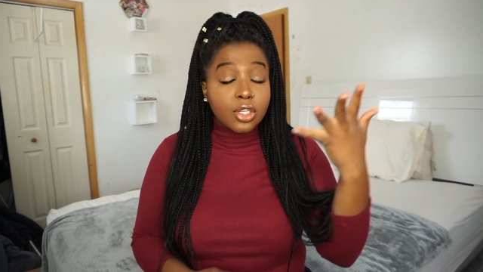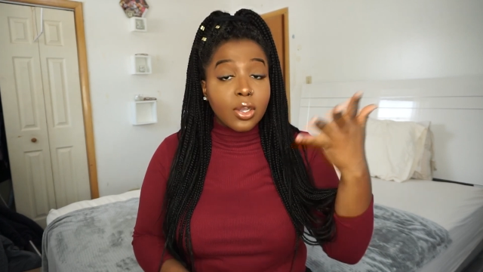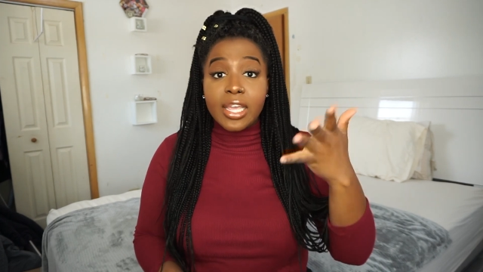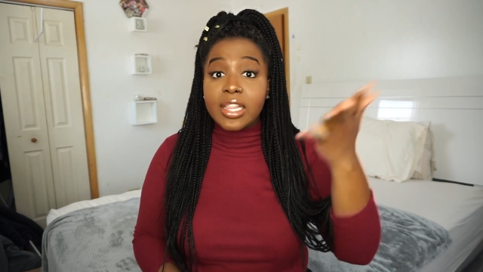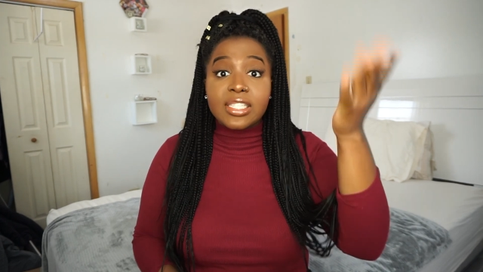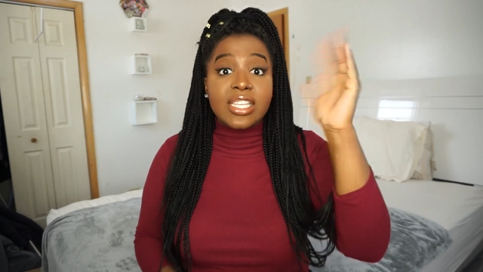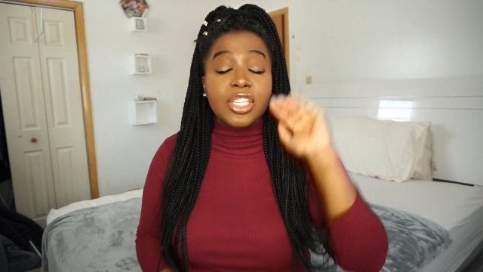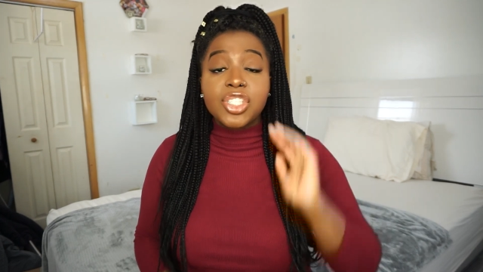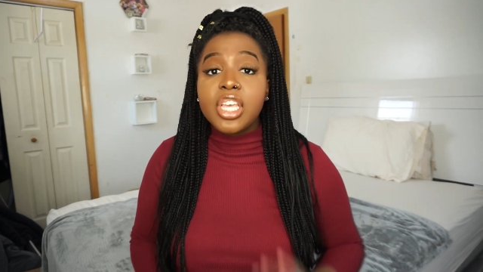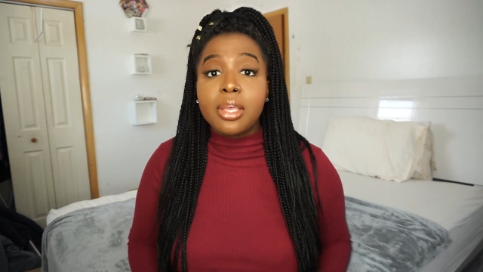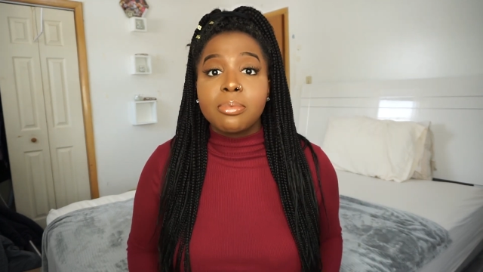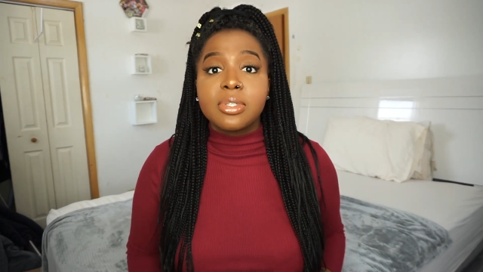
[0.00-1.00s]
okay, let's say
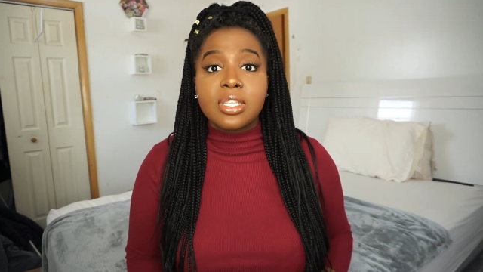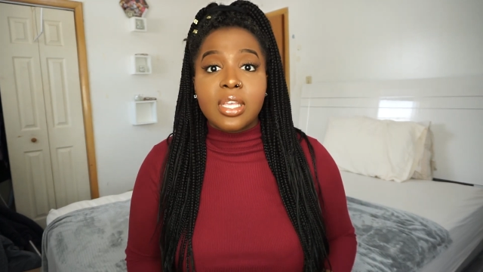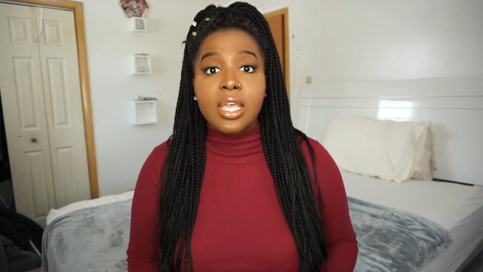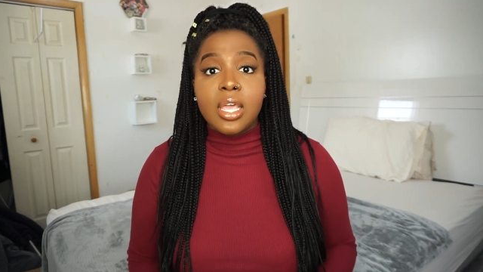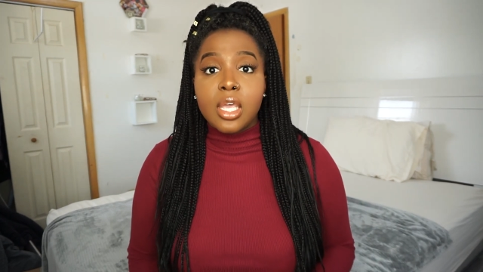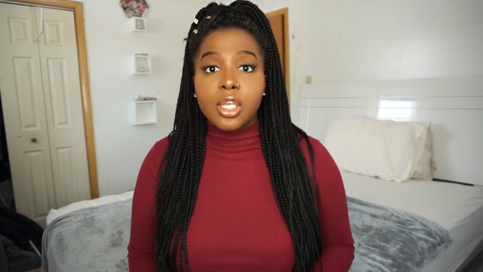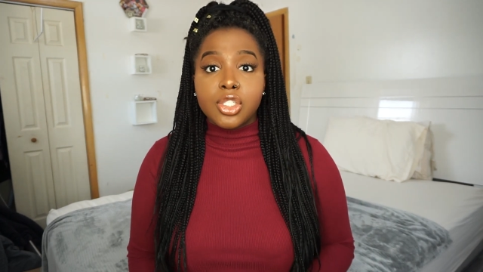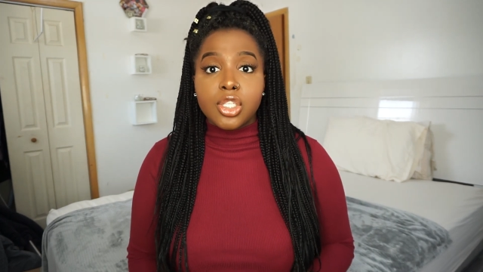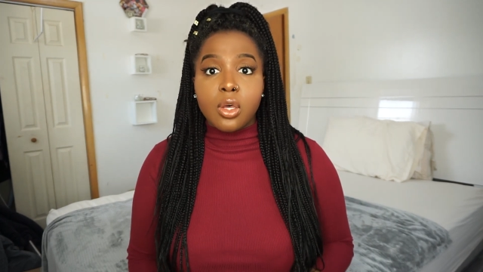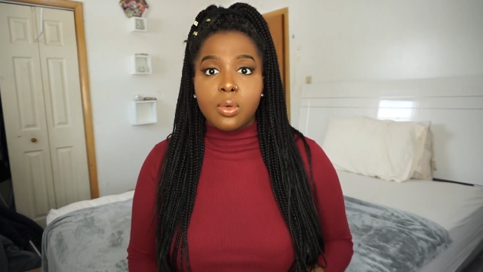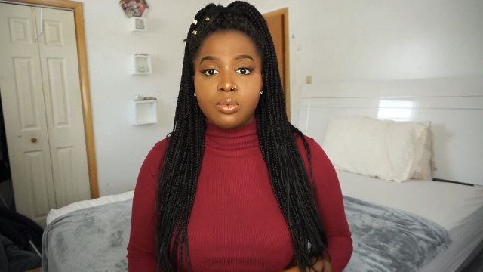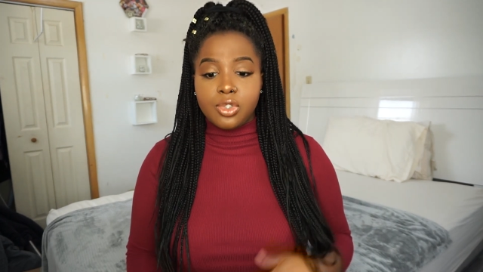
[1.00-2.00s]
chips.
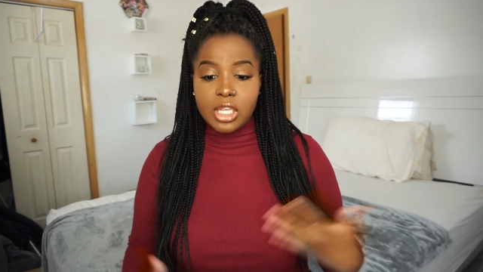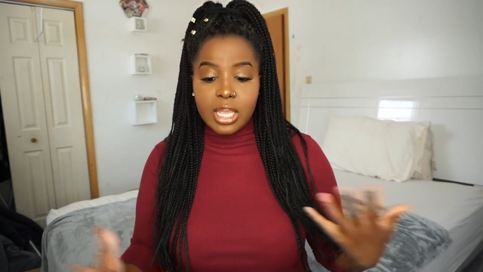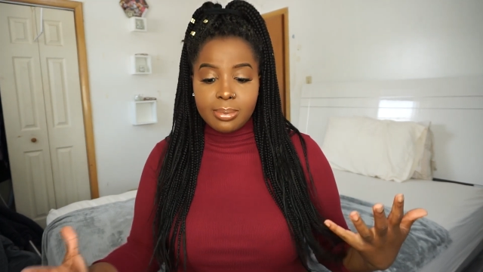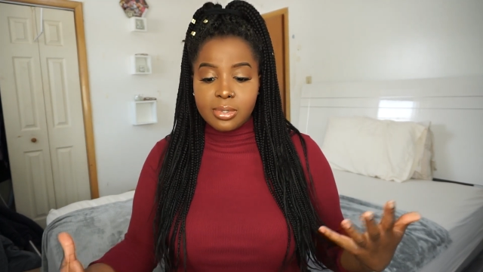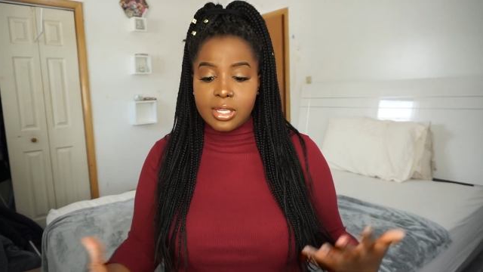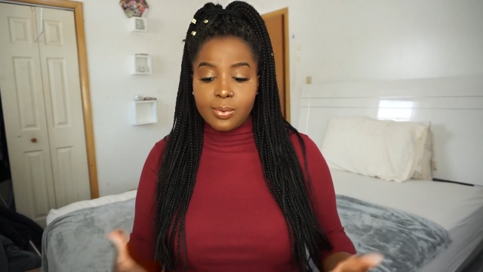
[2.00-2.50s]
So chips,